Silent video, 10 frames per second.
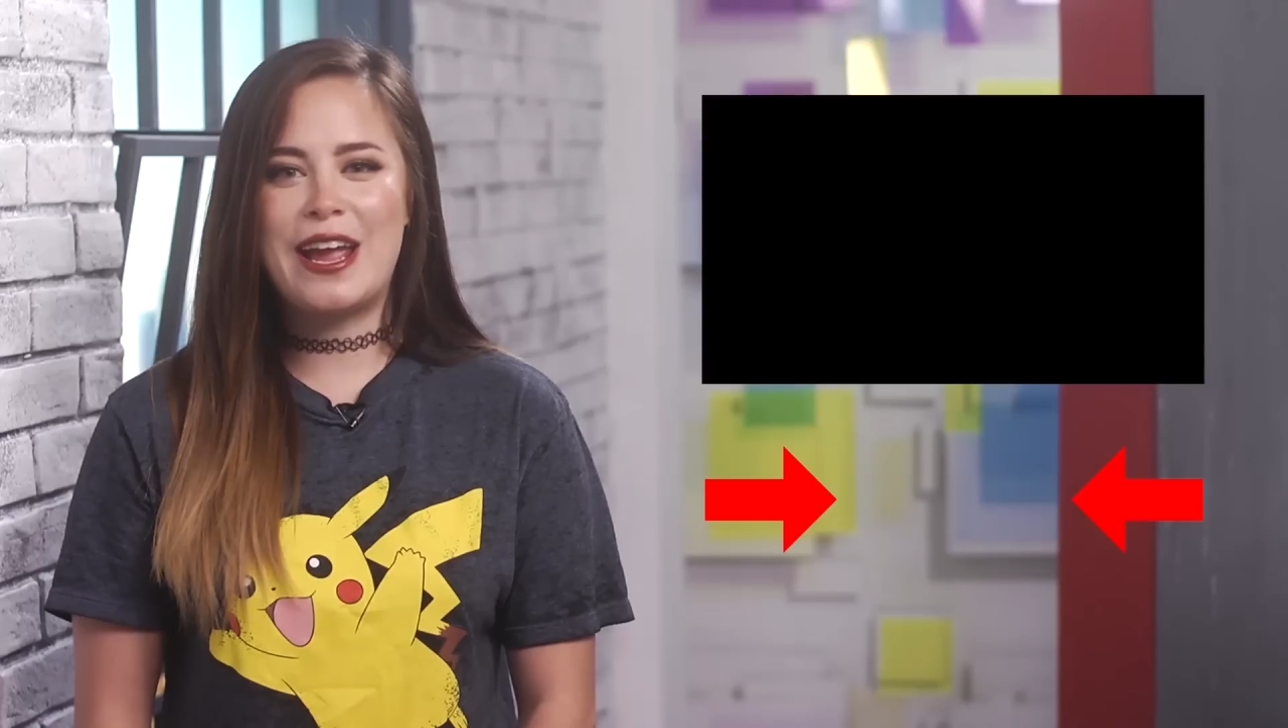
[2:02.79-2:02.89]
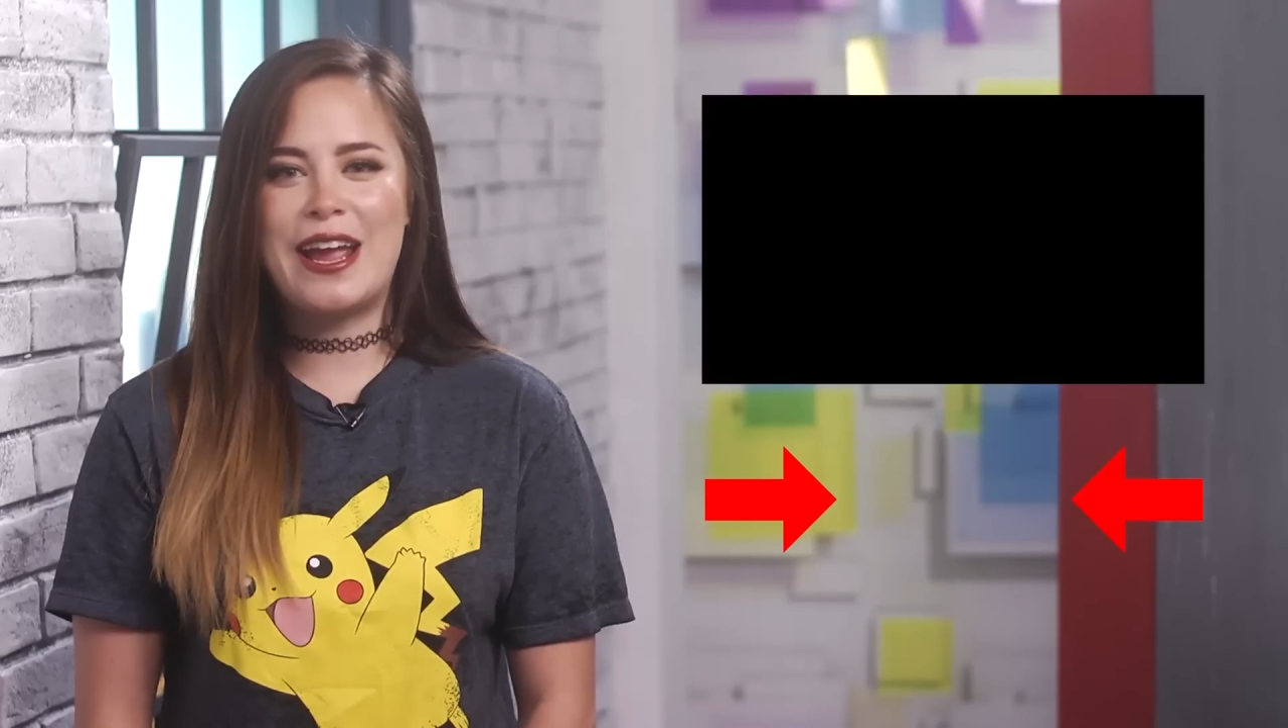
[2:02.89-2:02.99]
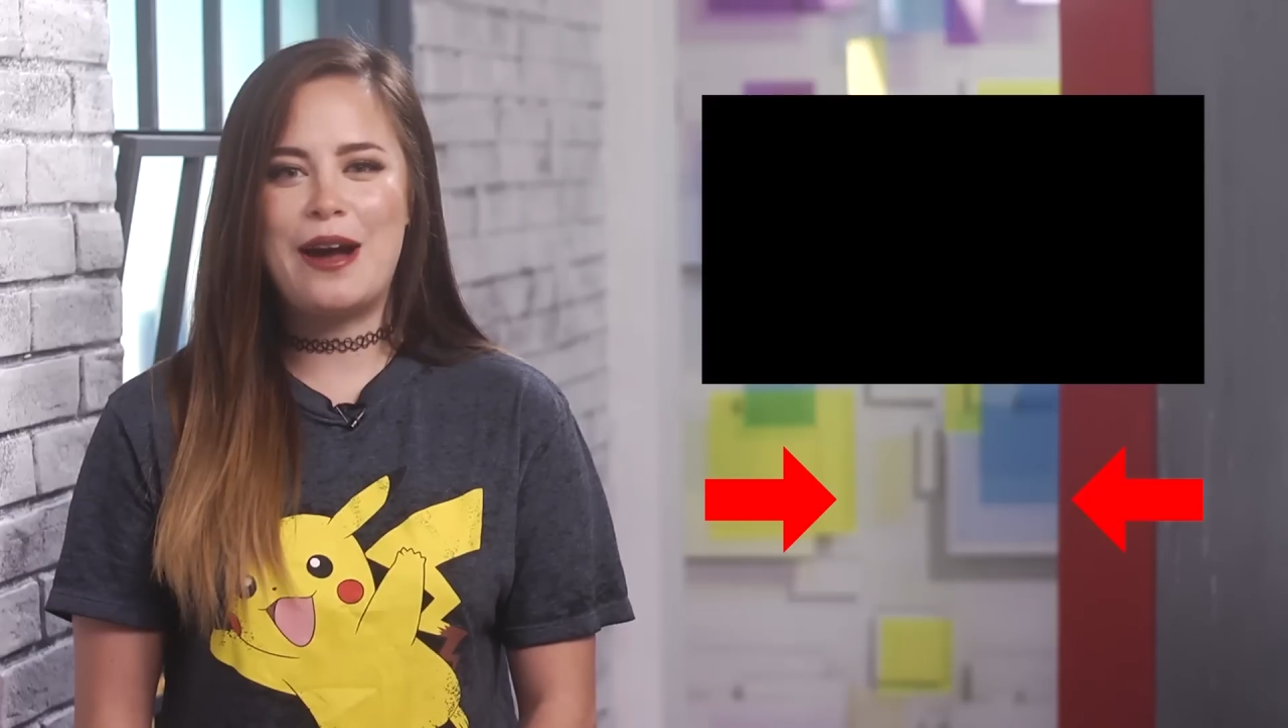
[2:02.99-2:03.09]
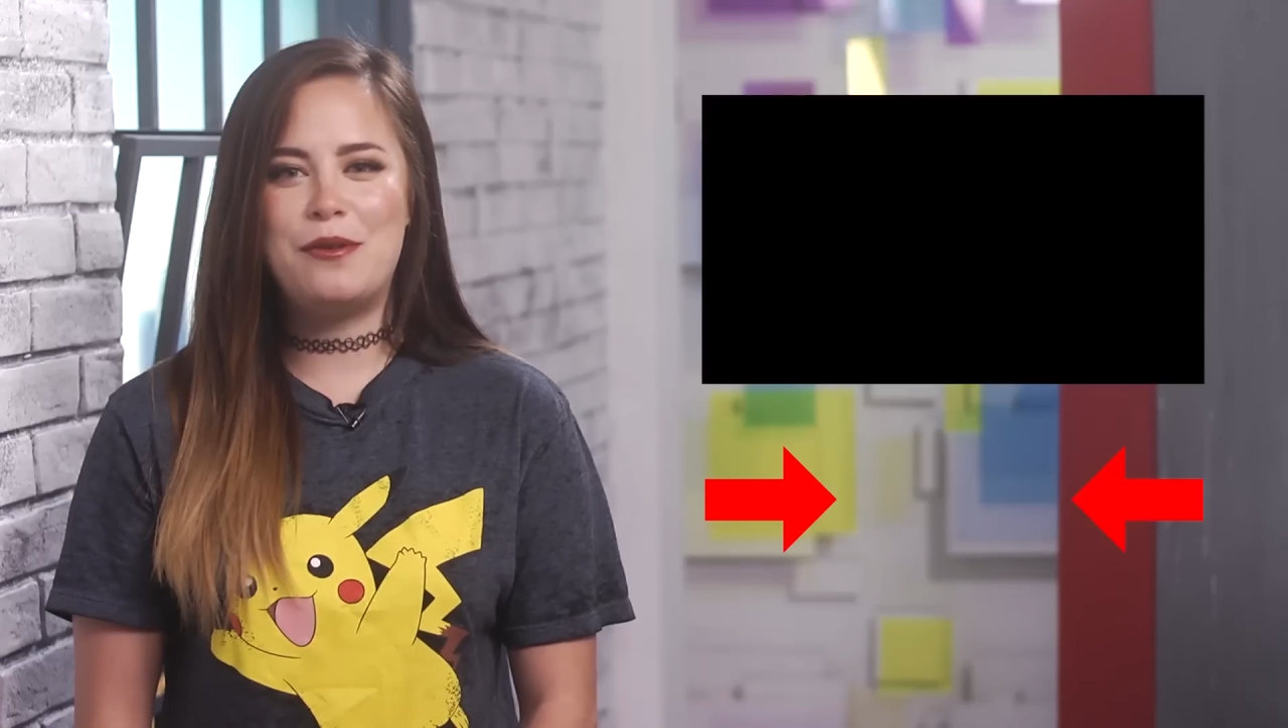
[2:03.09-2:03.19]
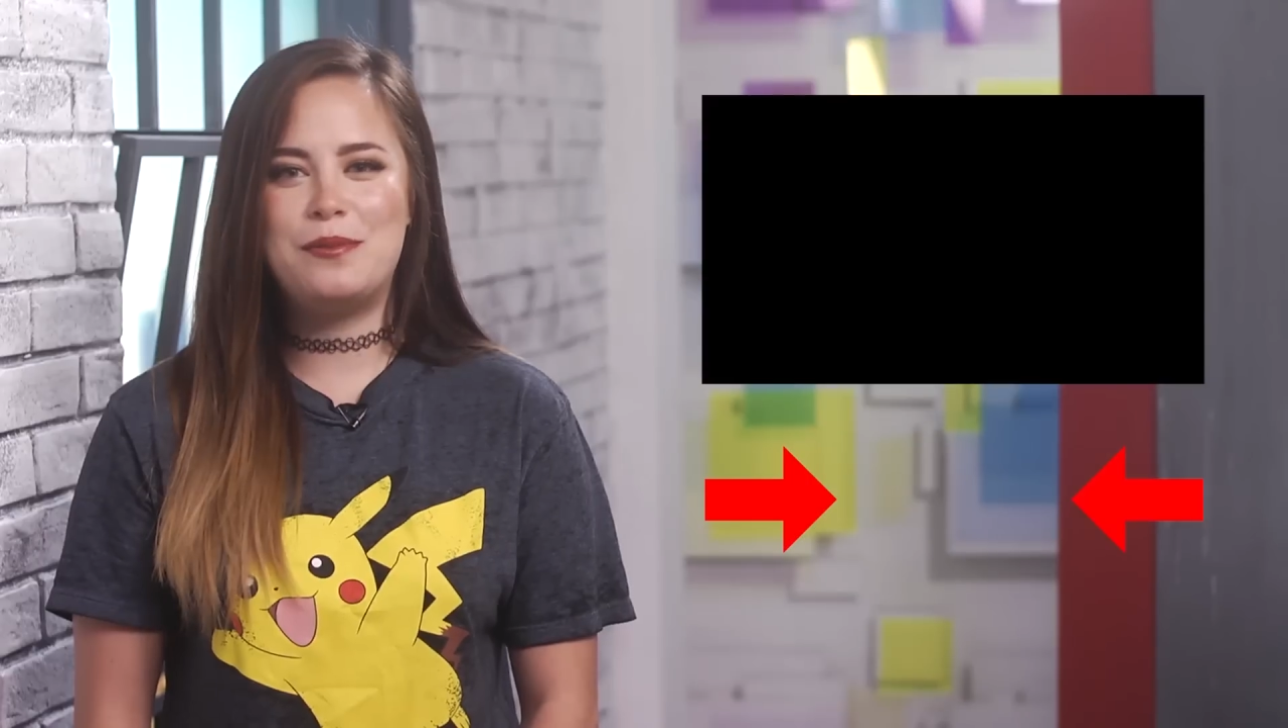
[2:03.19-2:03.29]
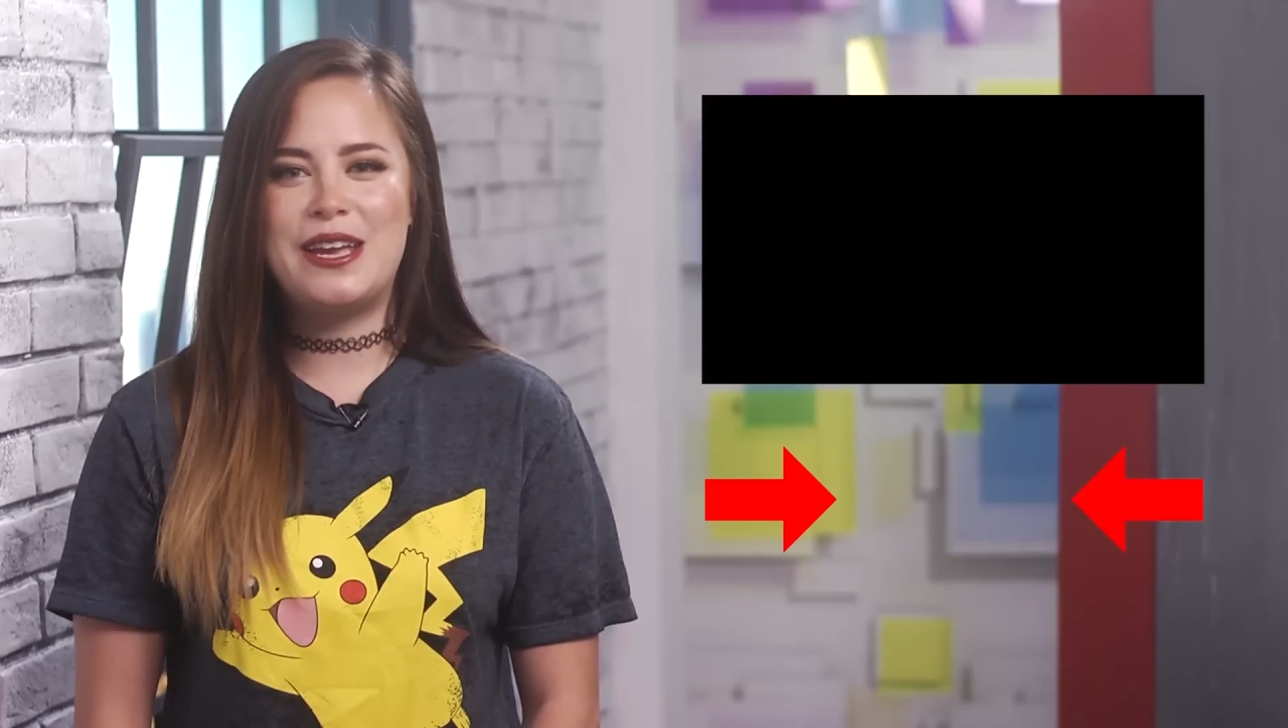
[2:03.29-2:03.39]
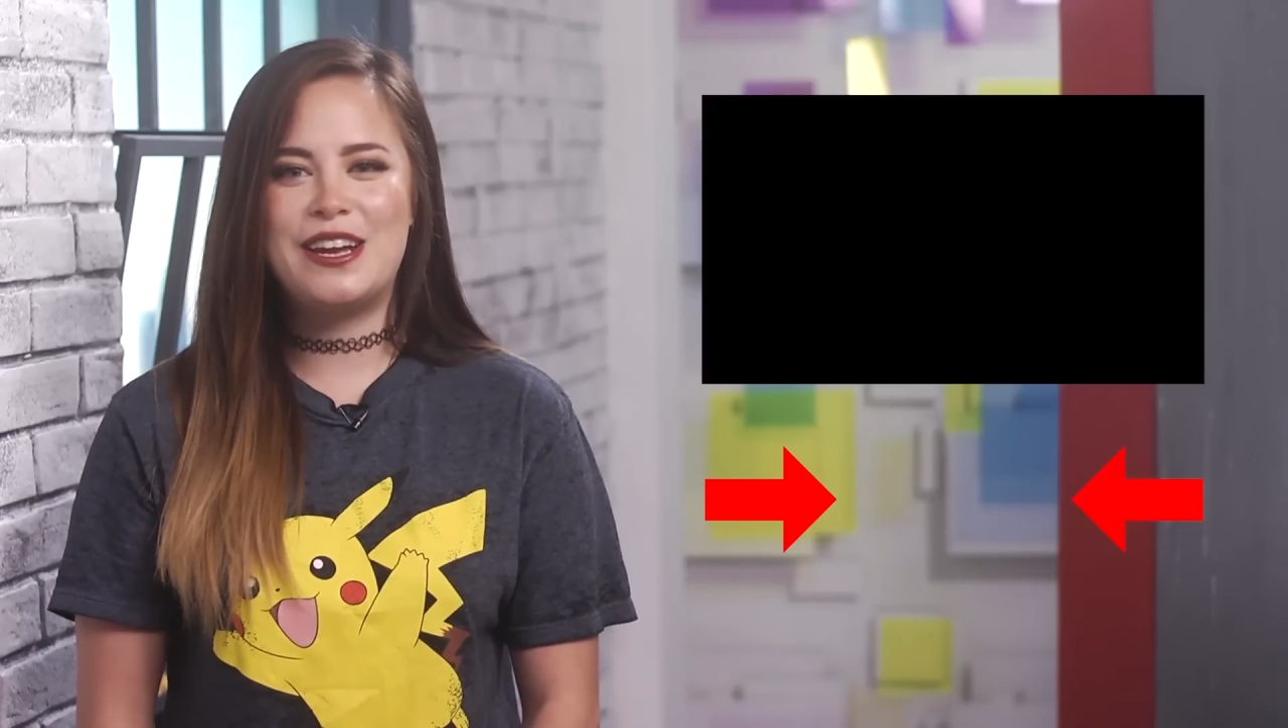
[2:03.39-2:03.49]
hanging out with me